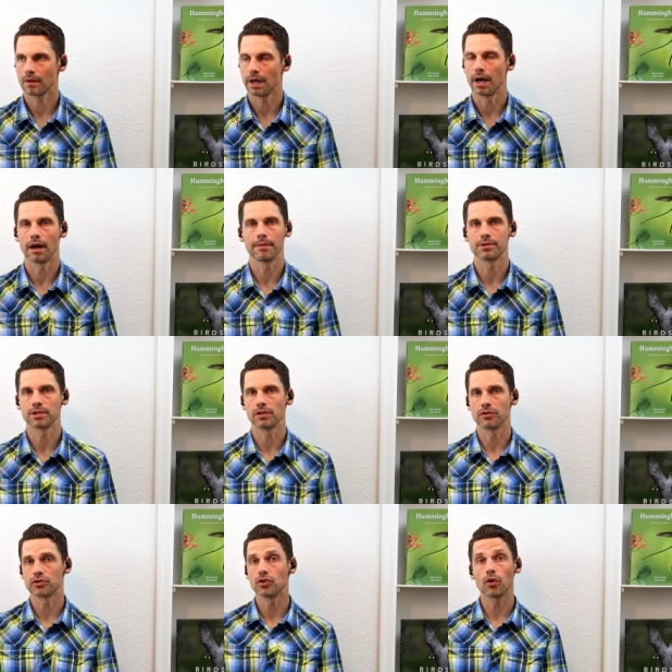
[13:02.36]
Yeah,
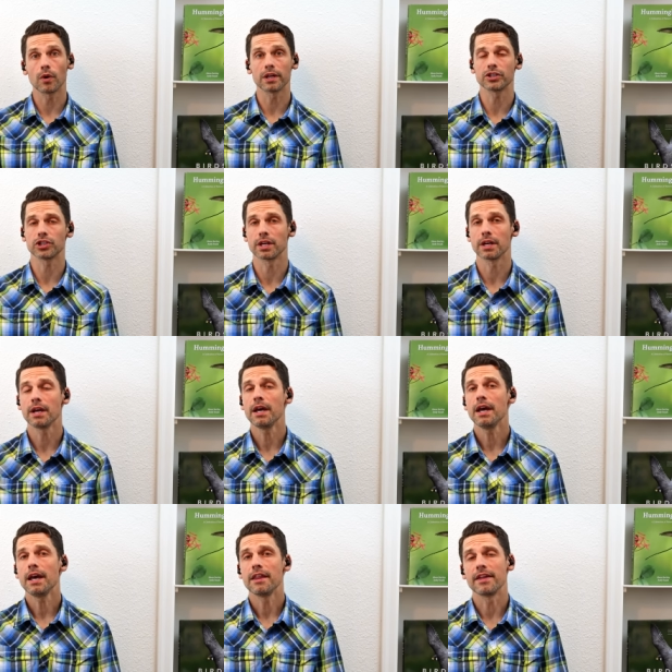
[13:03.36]
absolutely. There's no question
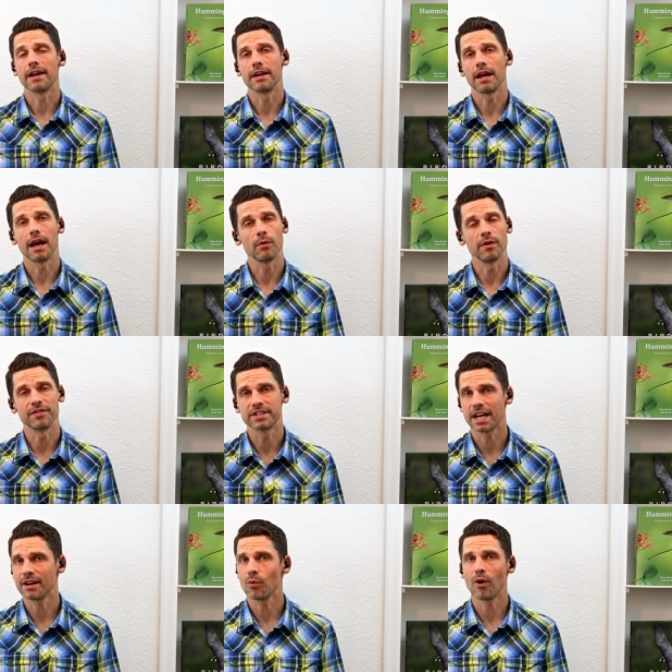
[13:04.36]
that We've
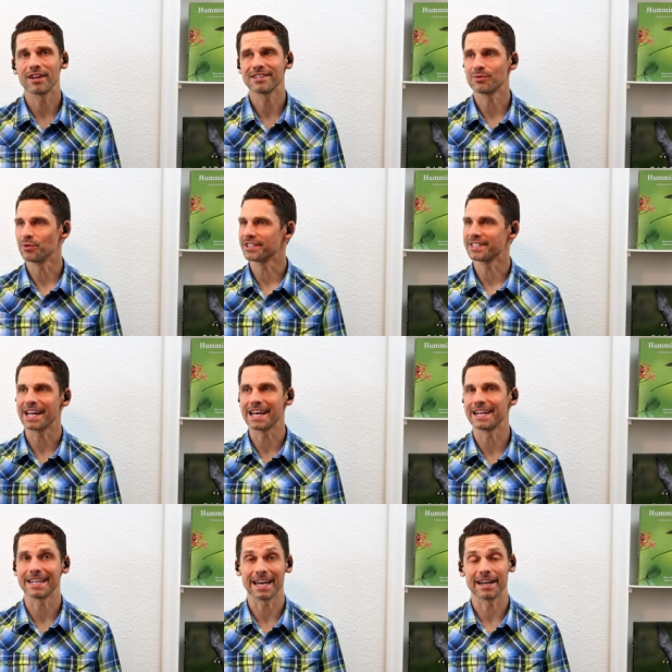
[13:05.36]
said it once, we'll say
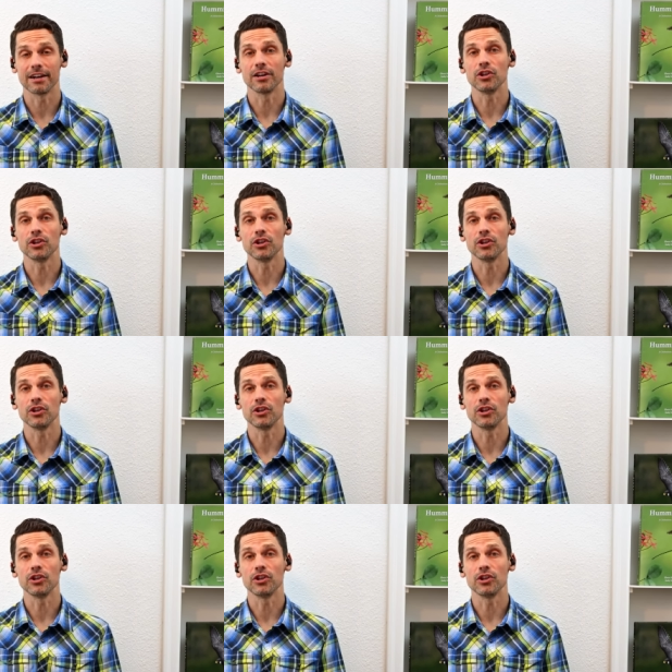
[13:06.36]
it again.